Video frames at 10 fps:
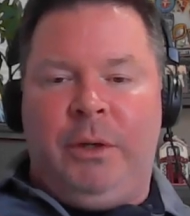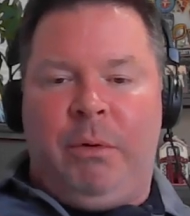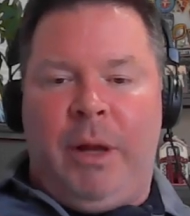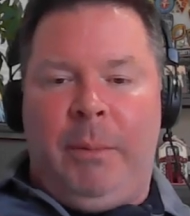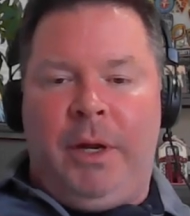you're
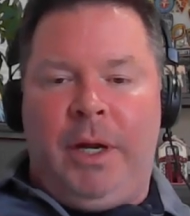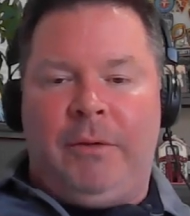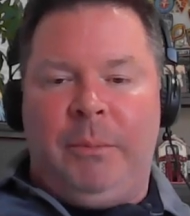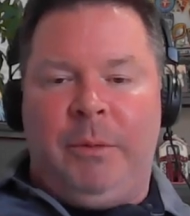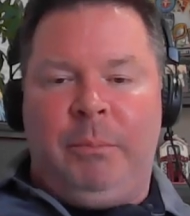probably going to
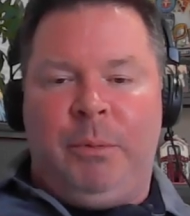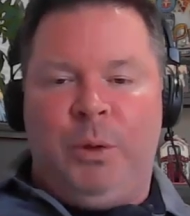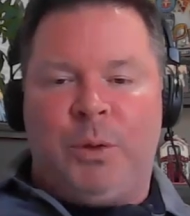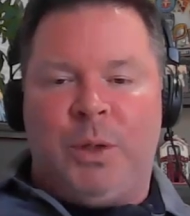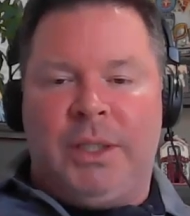have to put
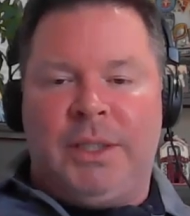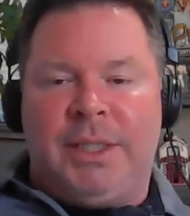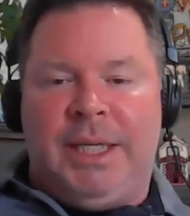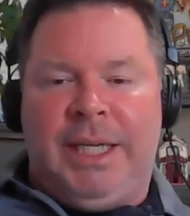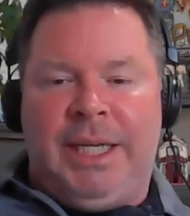boots on the
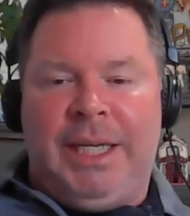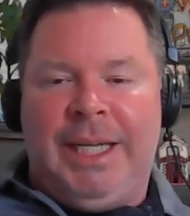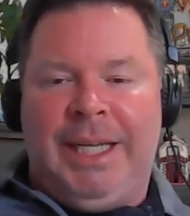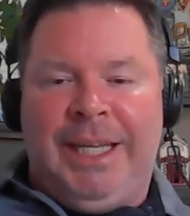scene.